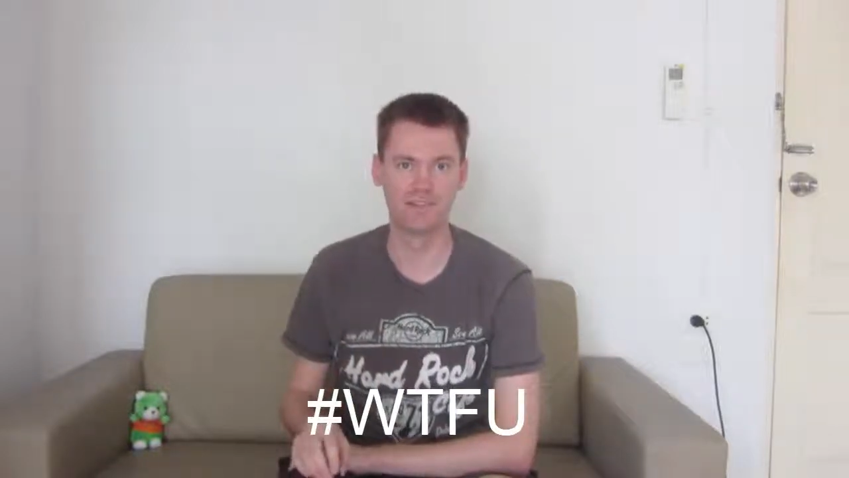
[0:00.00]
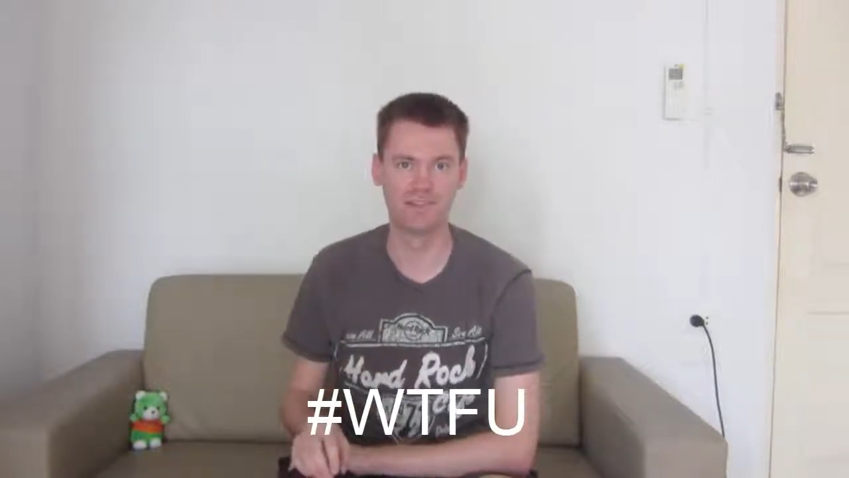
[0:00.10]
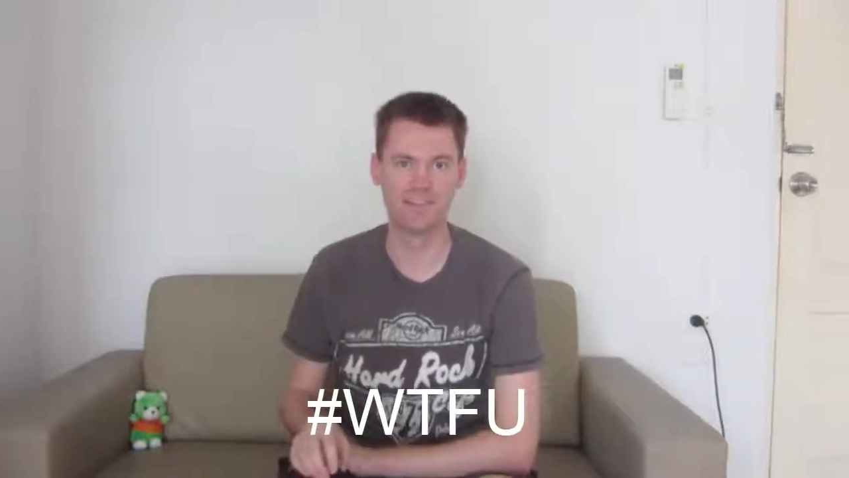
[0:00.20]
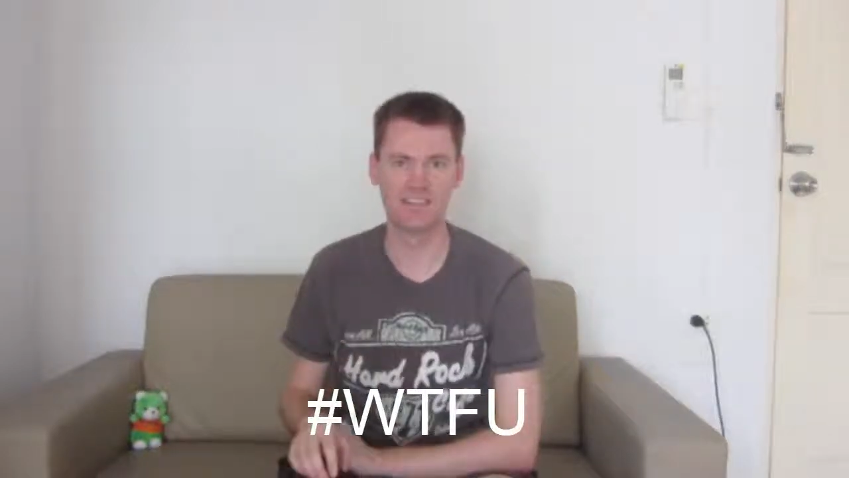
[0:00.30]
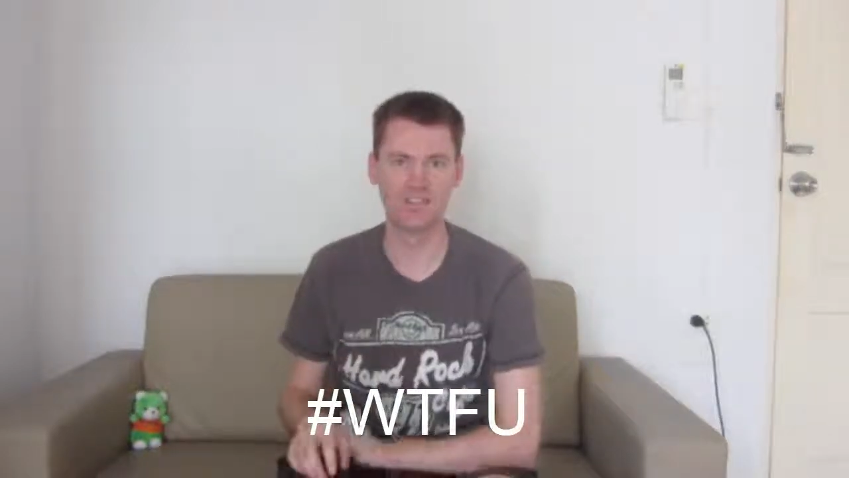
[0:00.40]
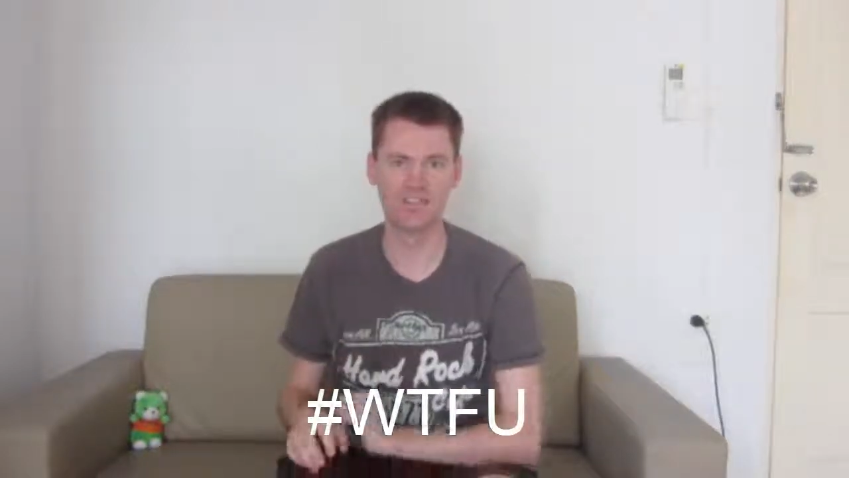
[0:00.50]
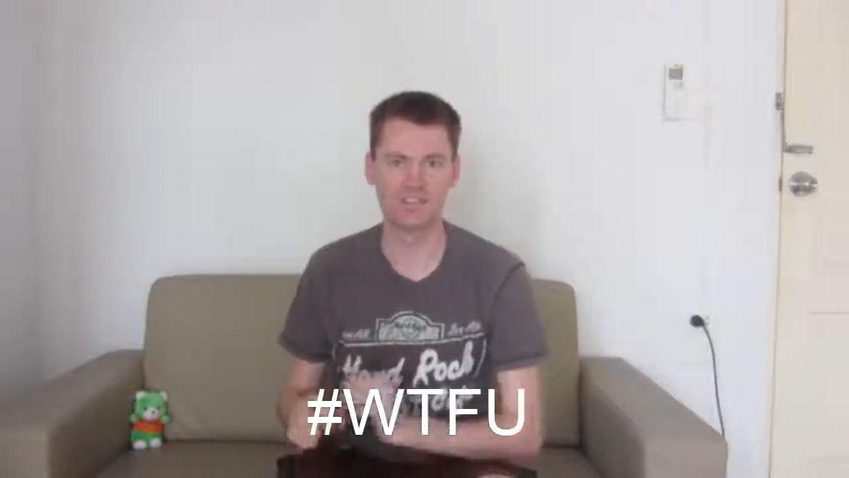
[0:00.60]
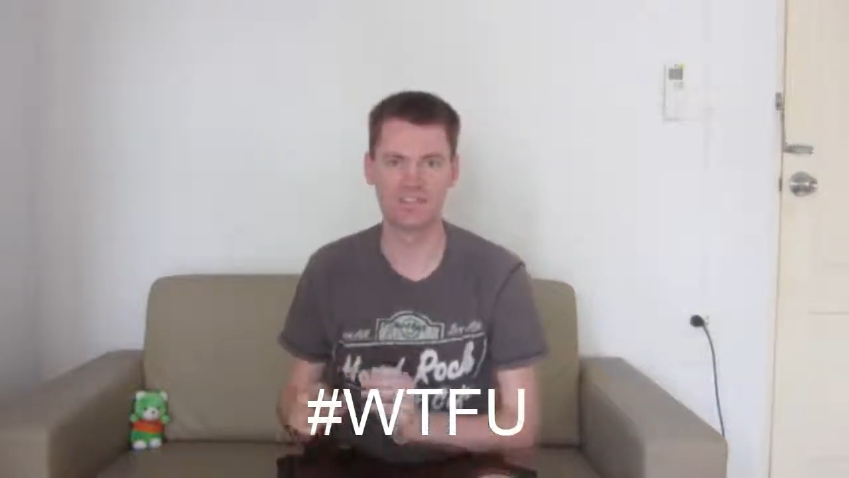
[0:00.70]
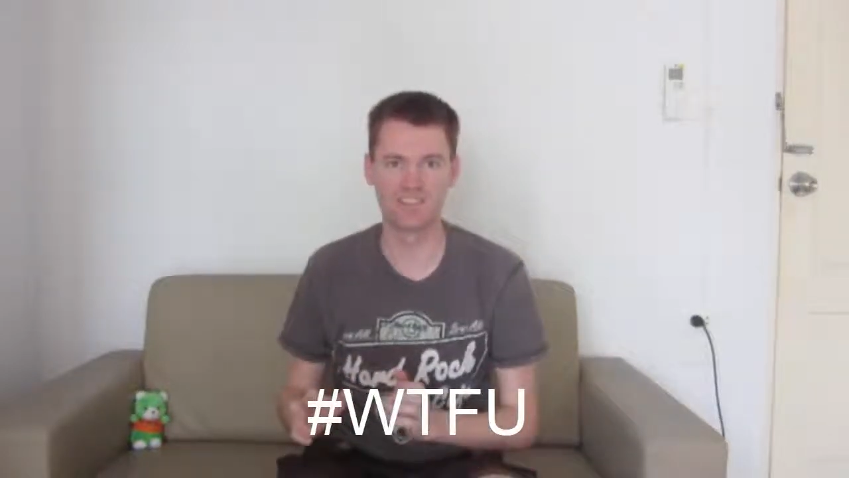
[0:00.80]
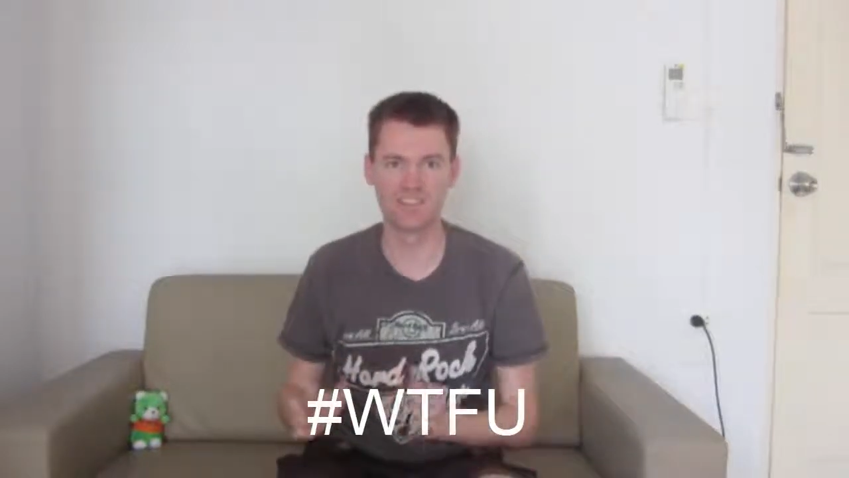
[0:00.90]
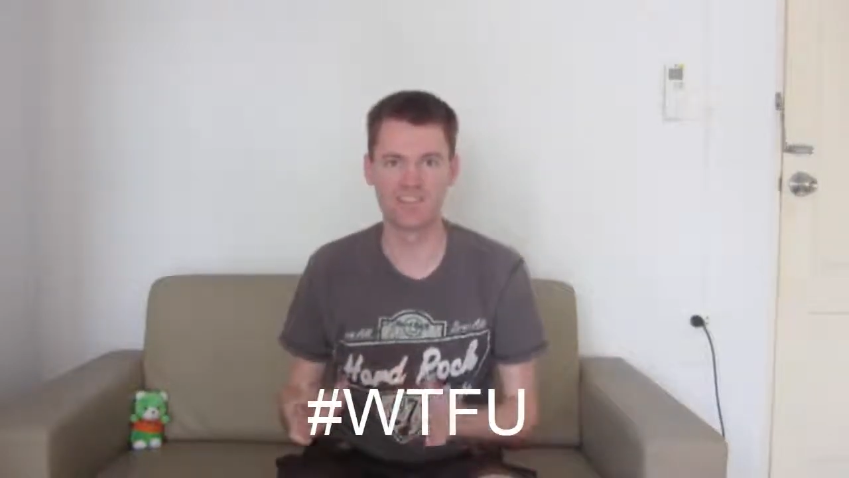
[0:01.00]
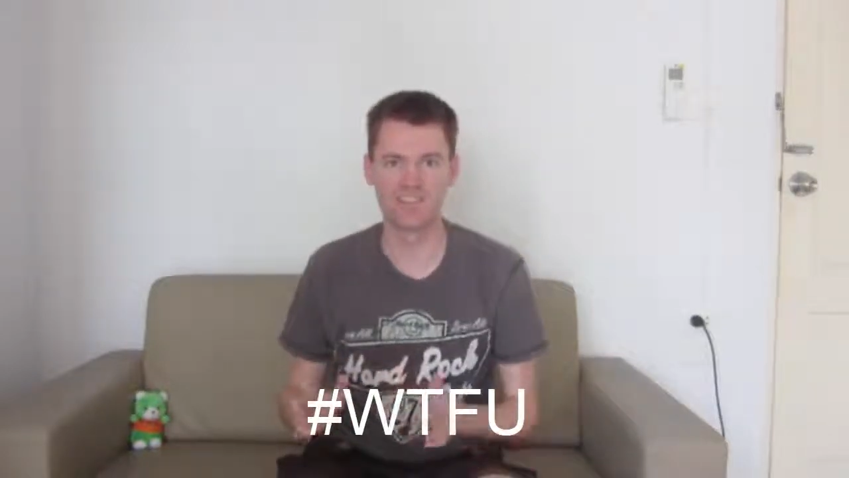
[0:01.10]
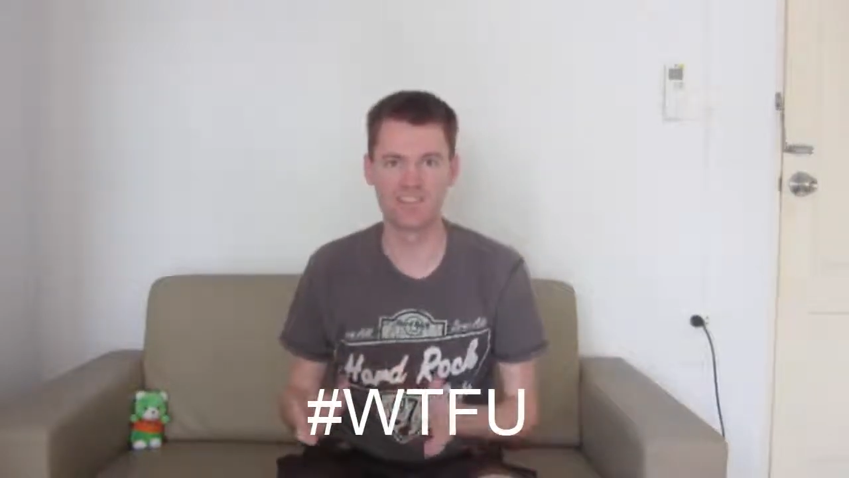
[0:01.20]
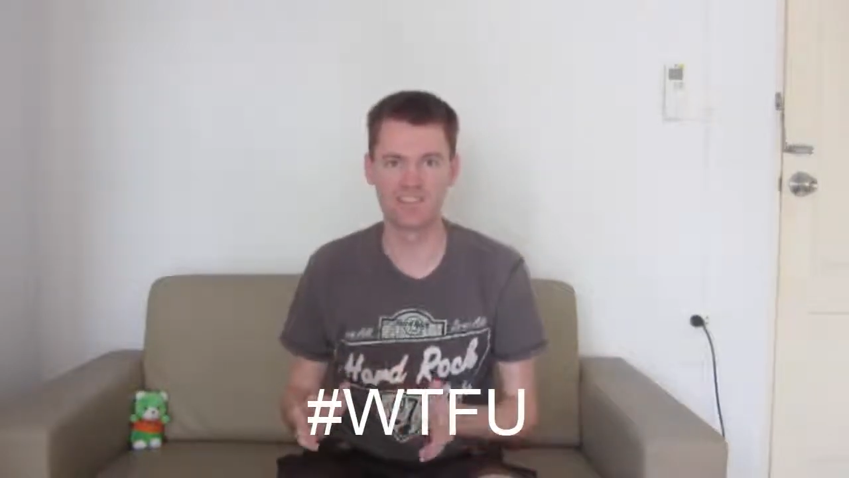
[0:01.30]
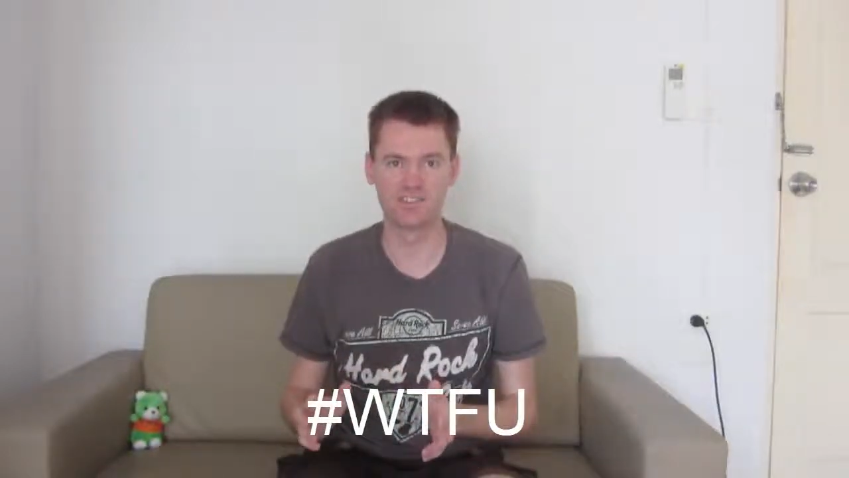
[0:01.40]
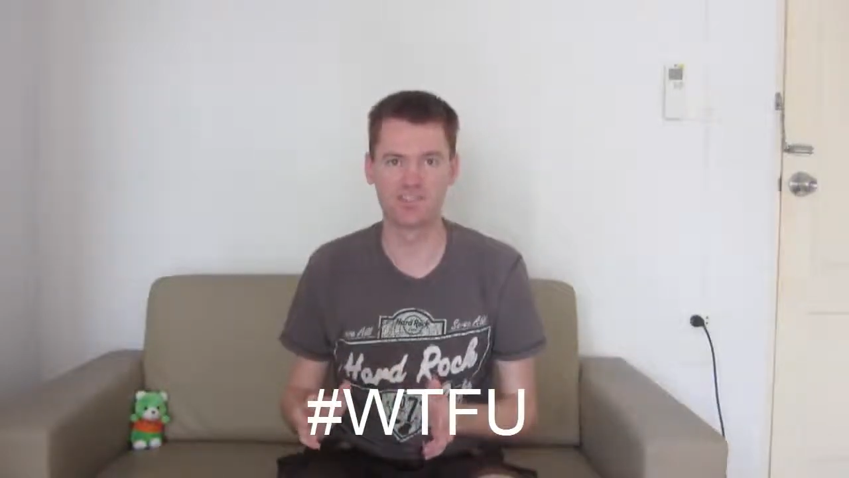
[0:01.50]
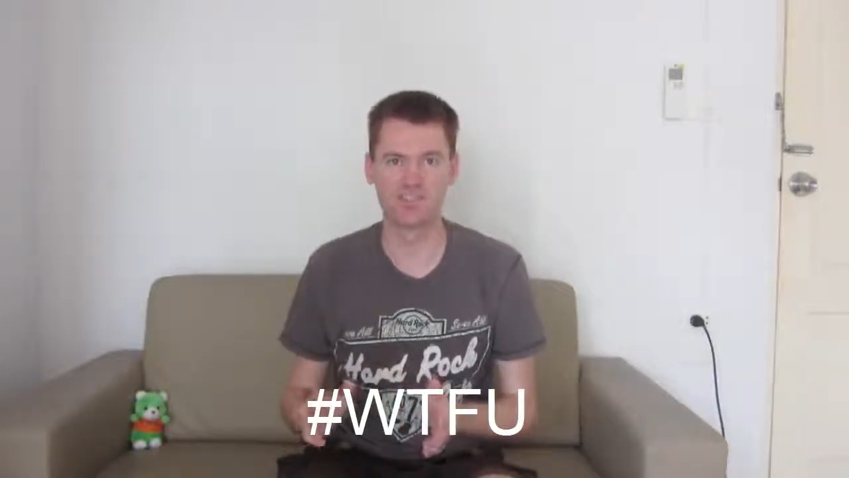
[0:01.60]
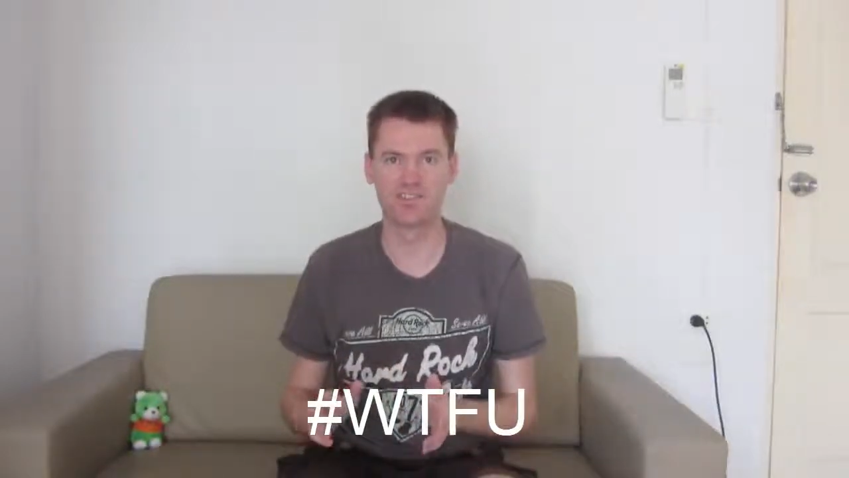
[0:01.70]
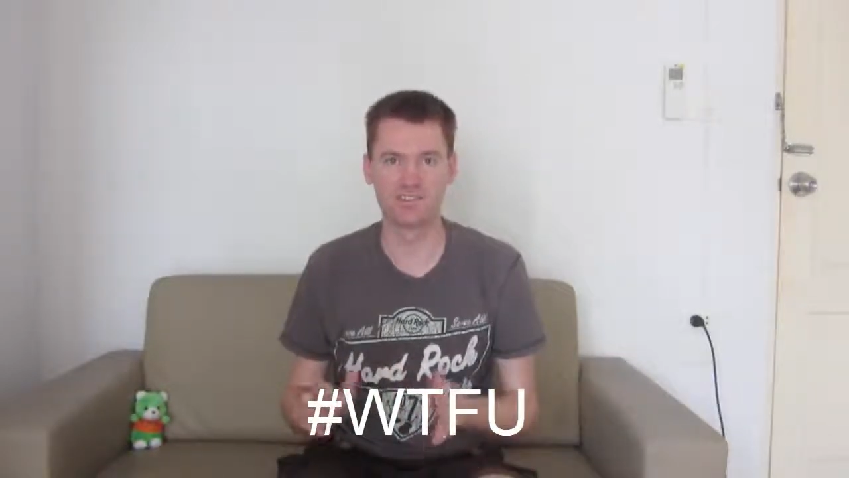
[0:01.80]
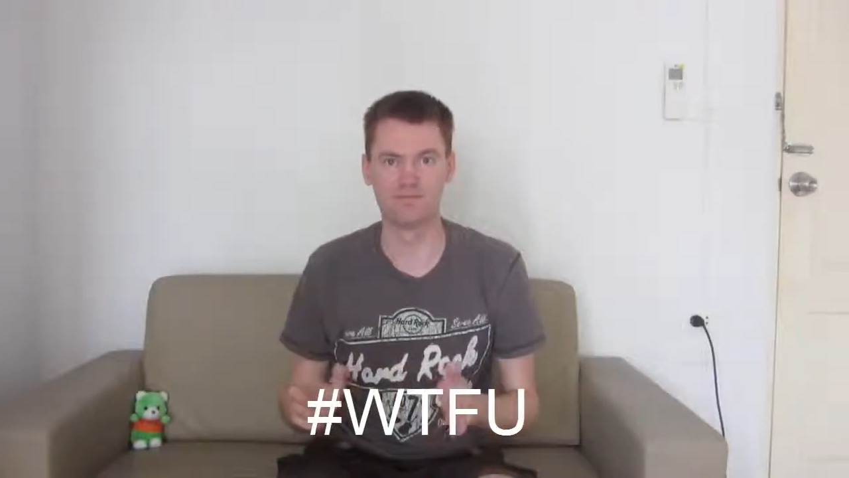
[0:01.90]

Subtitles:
and then use a 10 second or